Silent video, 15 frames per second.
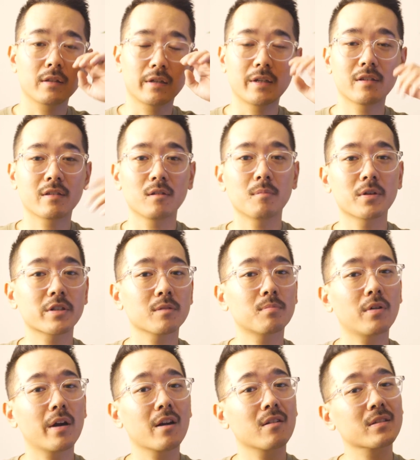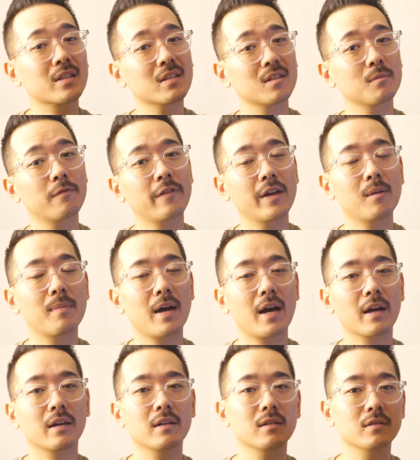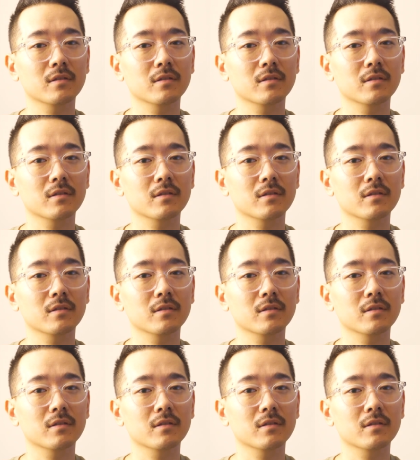lend it to a bunch of players, get some feedback,